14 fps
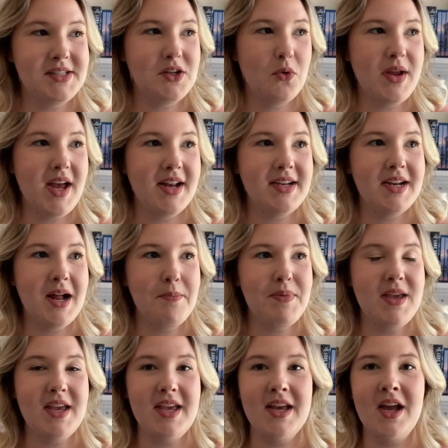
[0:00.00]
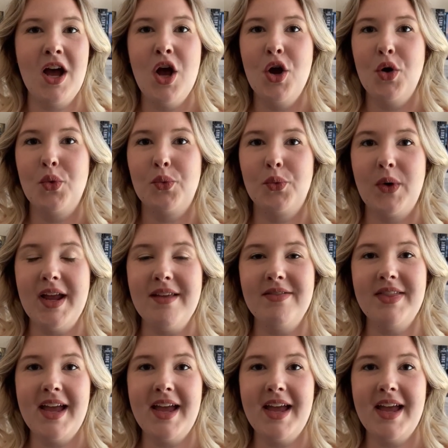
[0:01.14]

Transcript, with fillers: So we ended up being right